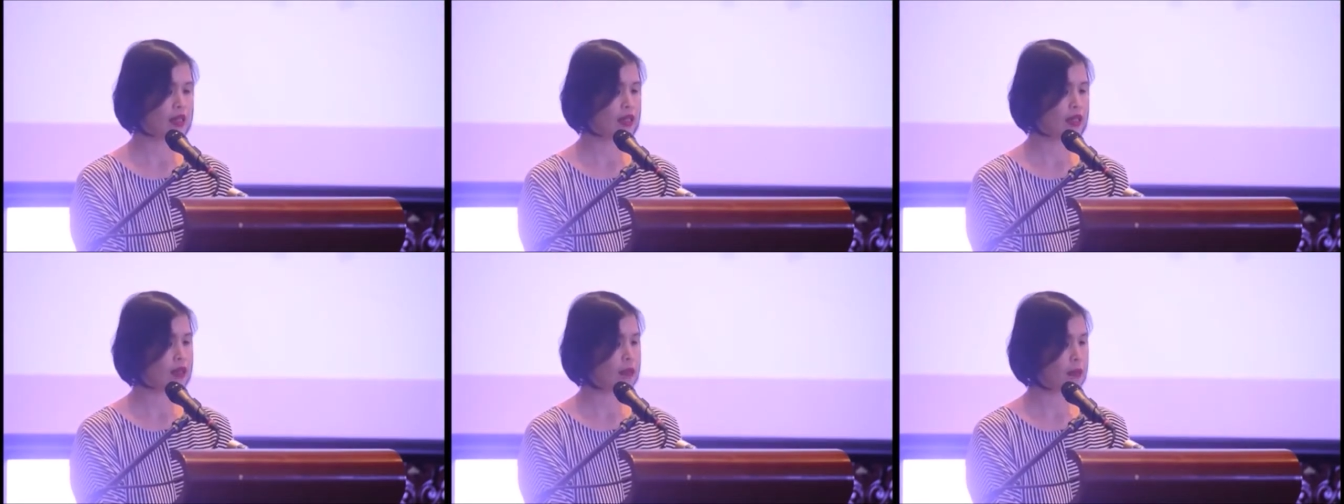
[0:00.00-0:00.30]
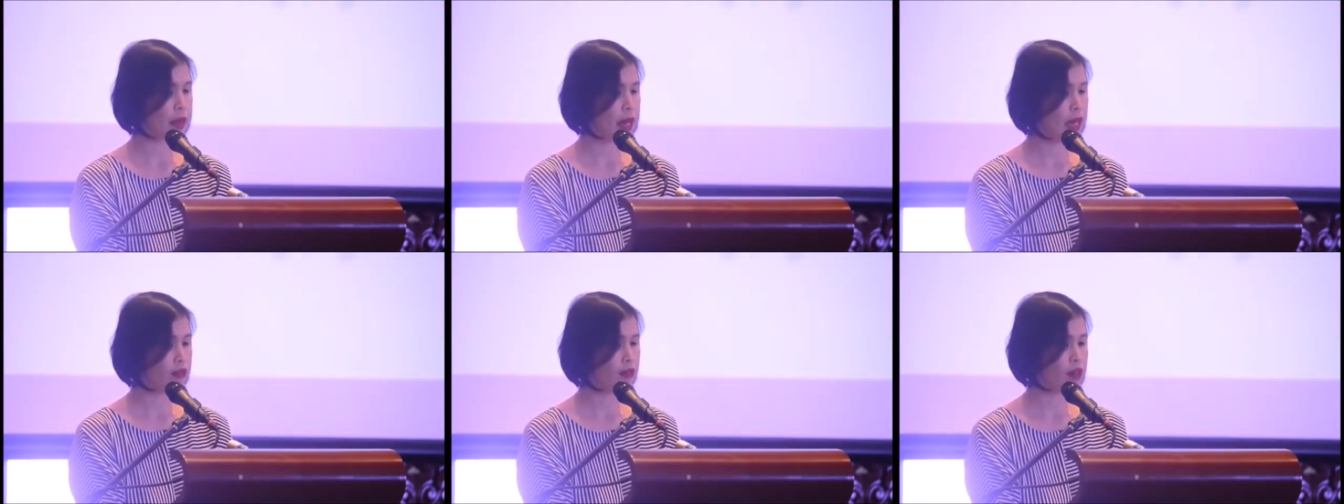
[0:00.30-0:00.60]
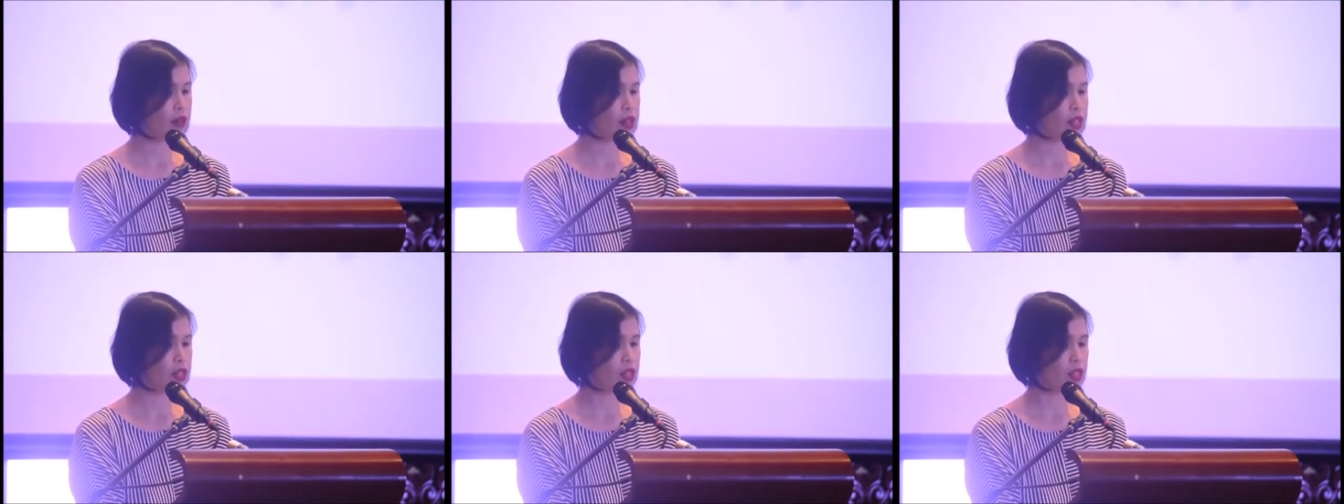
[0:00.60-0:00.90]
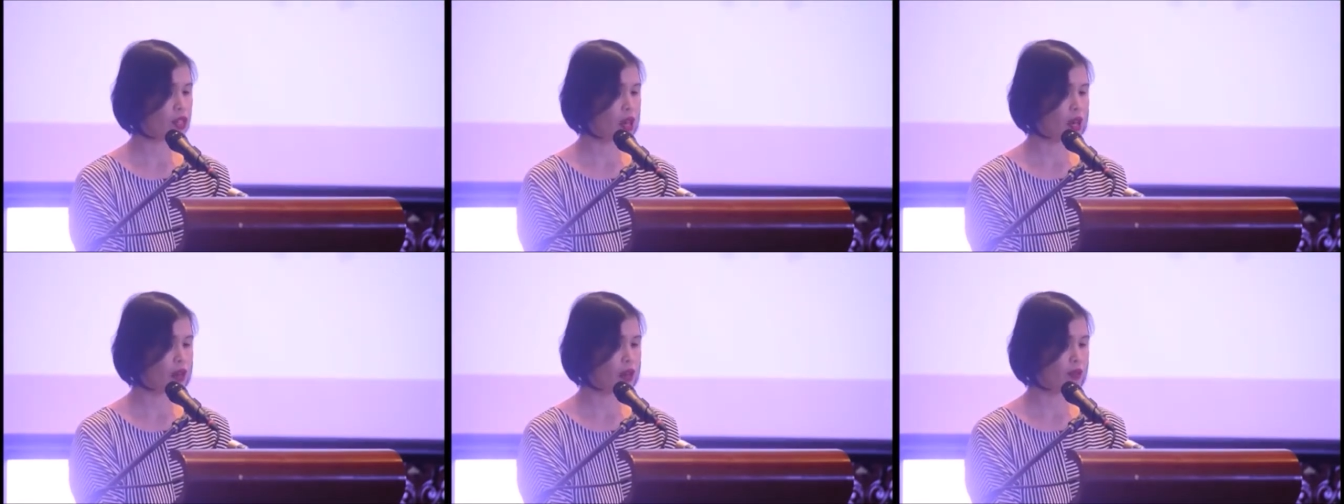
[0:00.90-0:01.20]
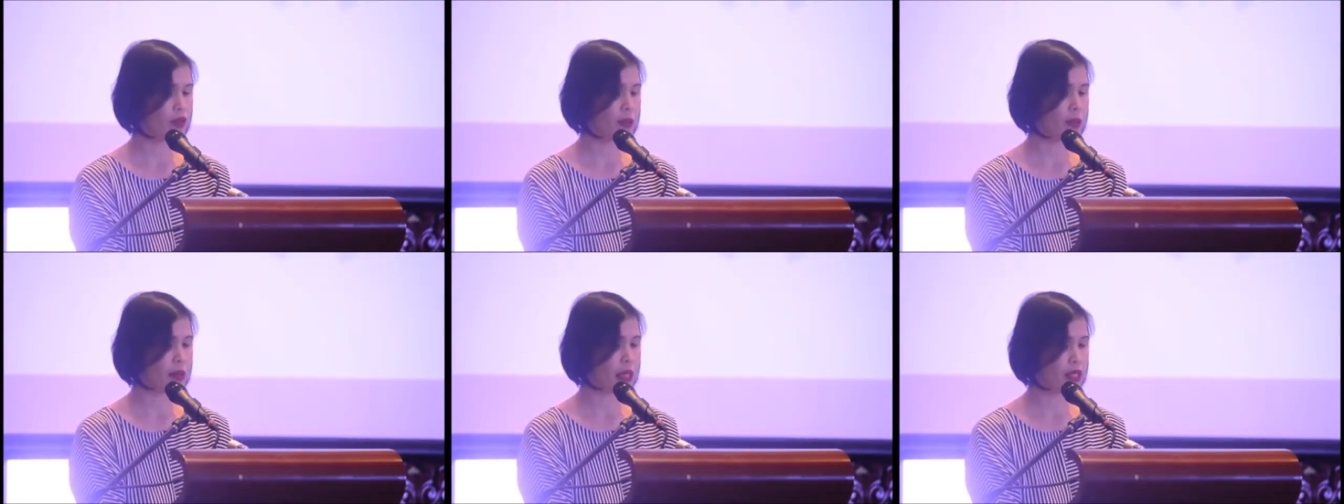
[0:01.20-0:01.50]
the demand for our stock
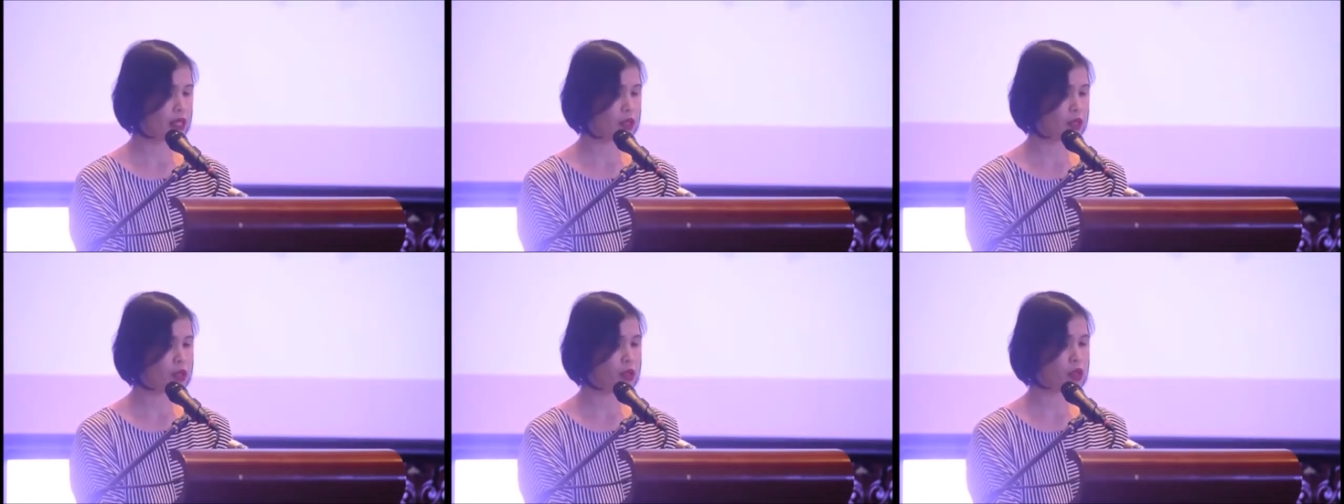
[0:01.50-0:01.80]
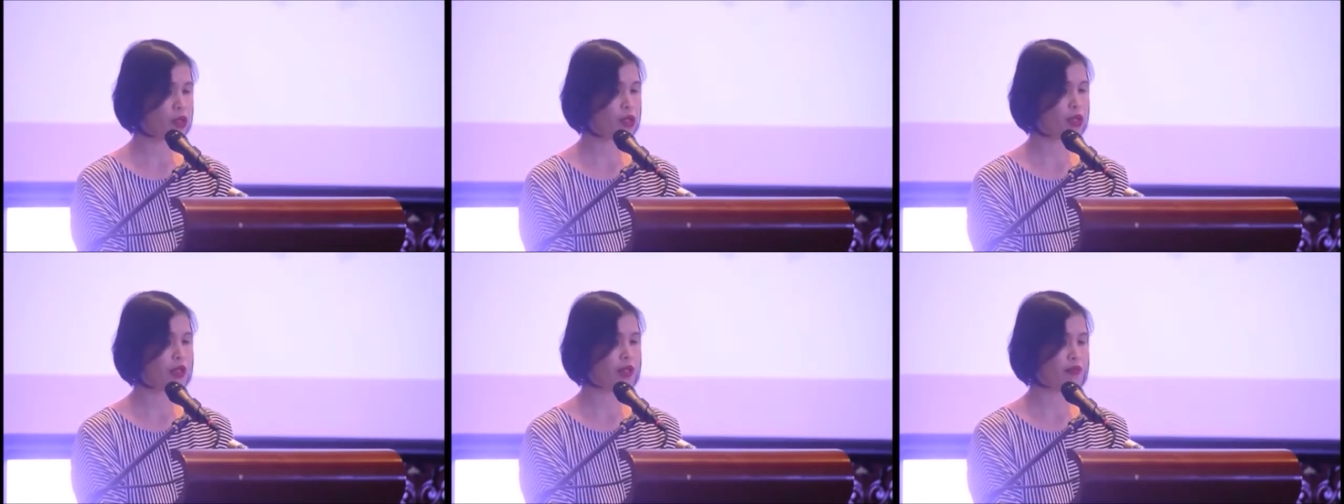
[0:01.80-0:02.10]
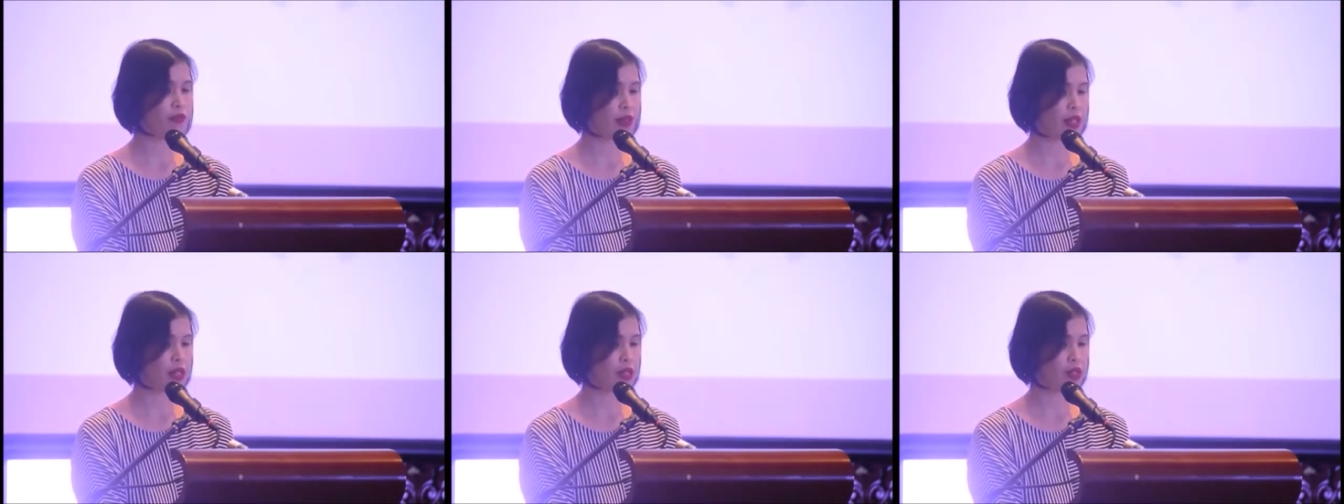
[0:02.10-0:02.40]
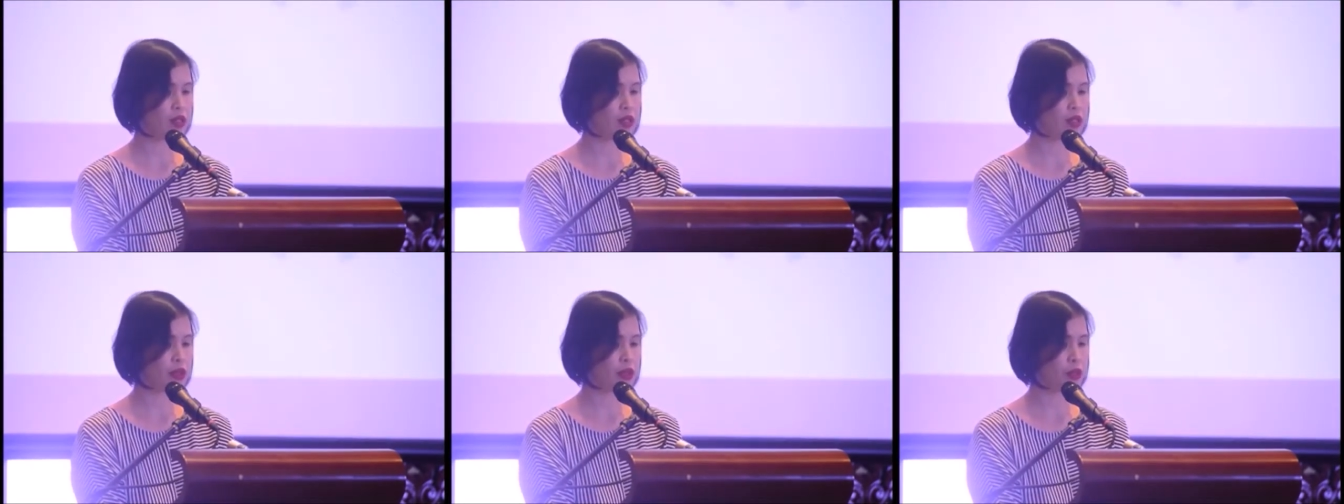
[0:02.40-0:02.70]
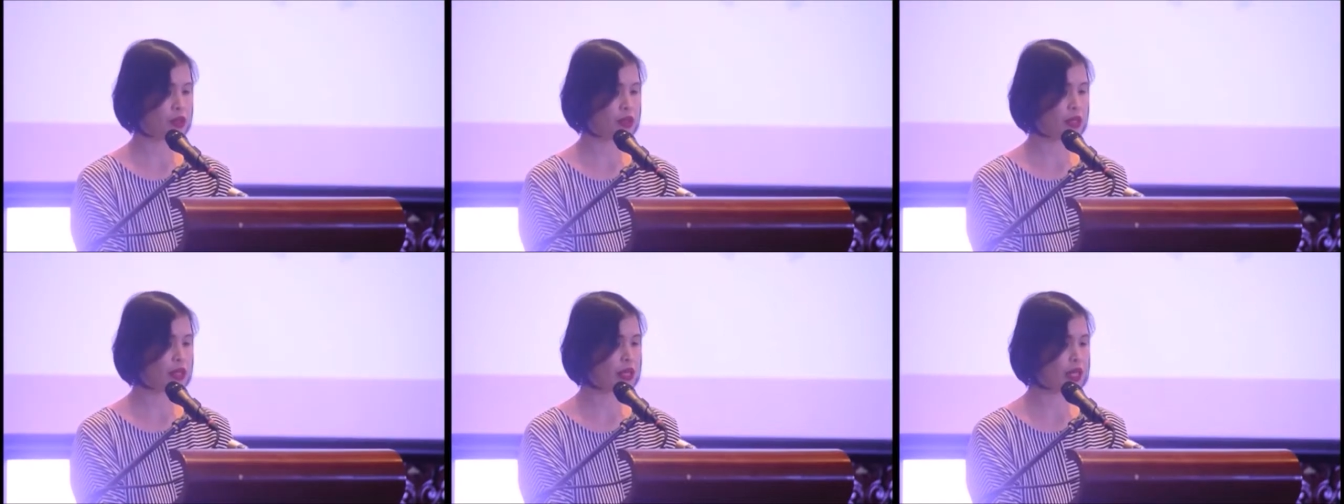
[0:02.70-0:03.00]
from institutional
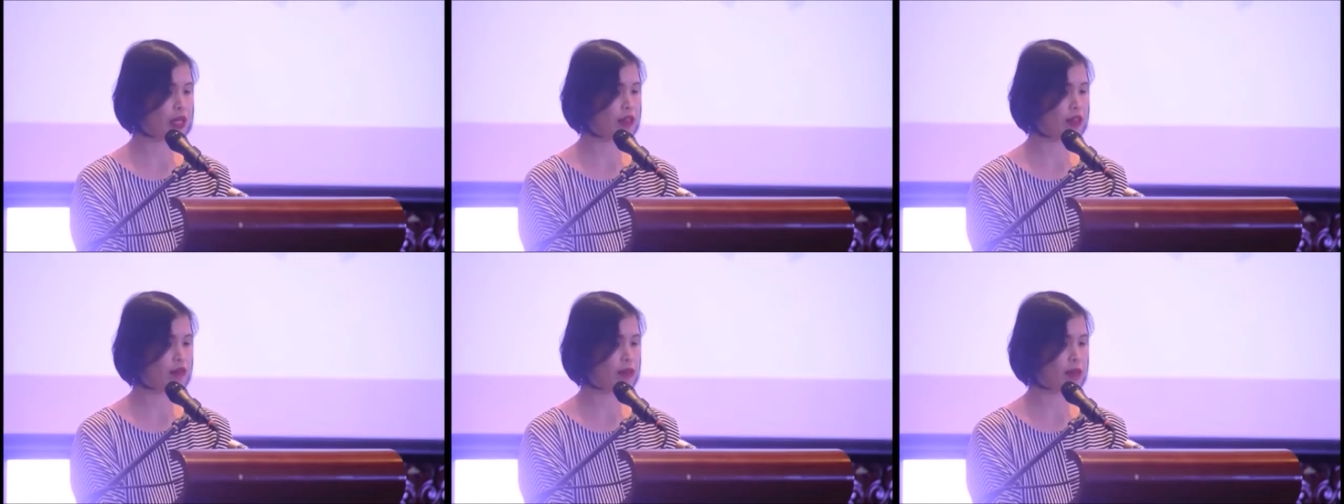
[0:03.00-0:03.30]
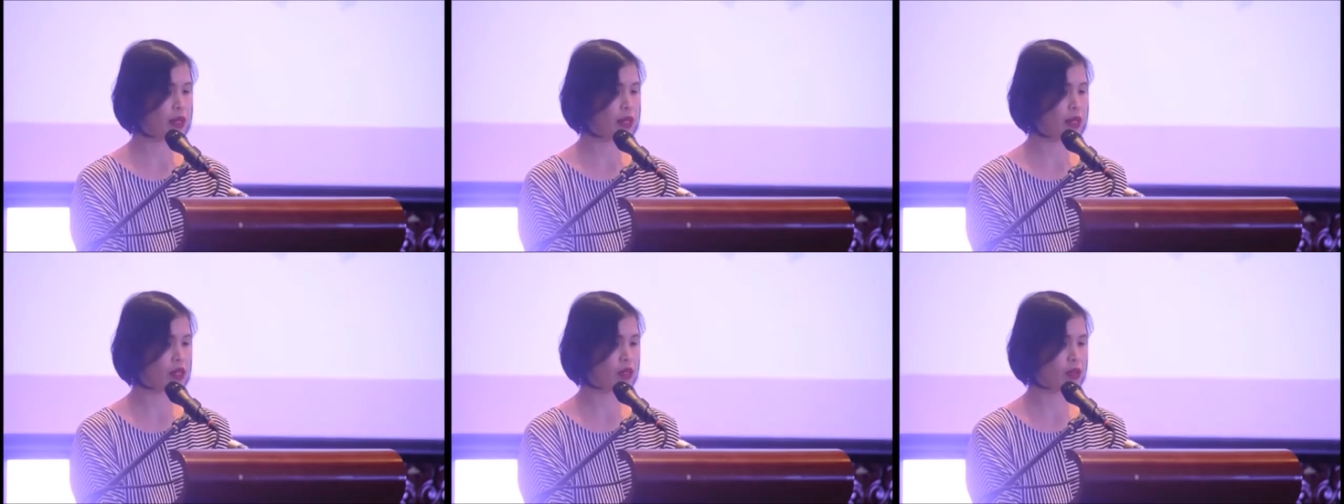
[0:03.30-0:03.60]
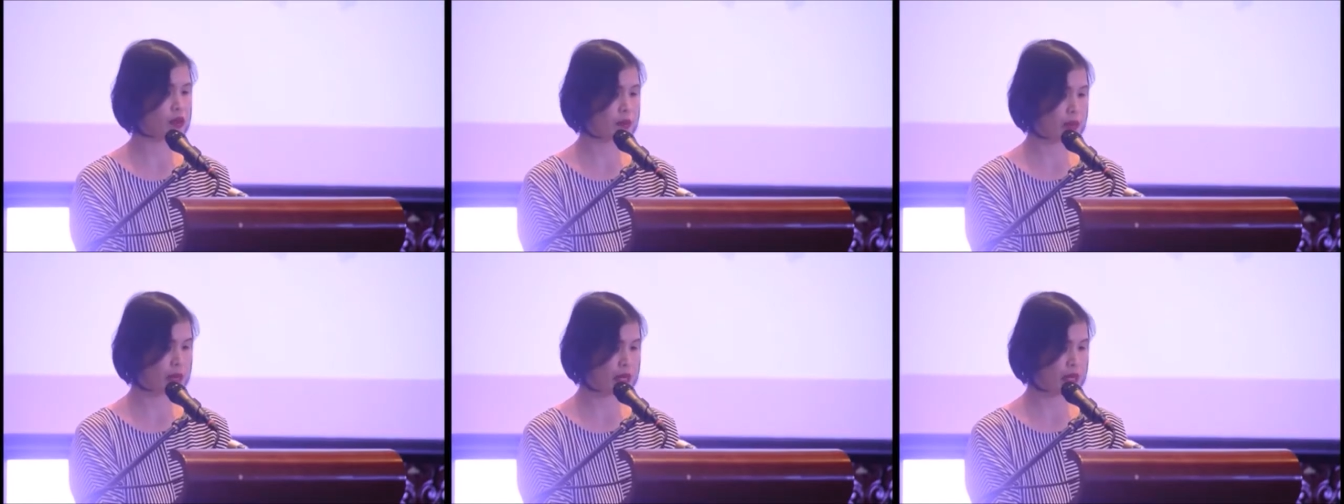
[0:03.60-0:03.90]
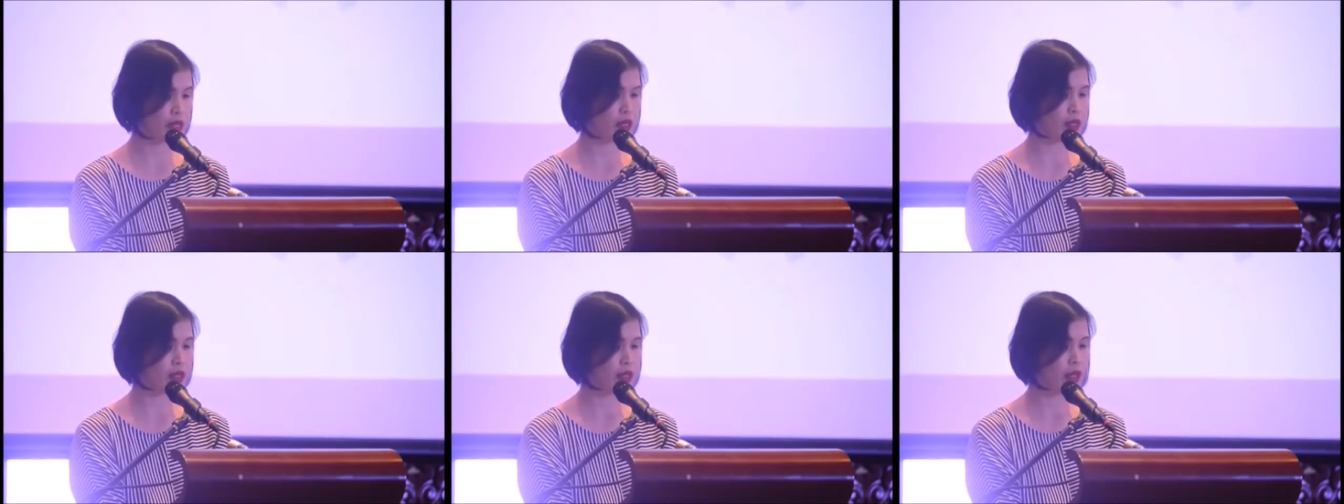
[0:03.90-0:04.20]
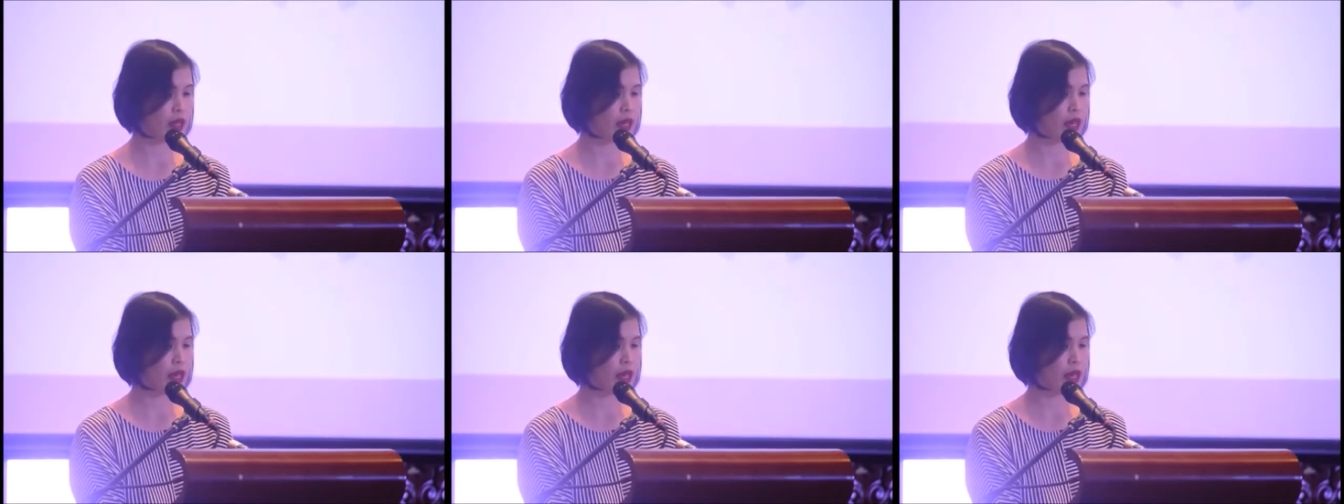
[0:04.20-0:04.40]
investors would not have been as robust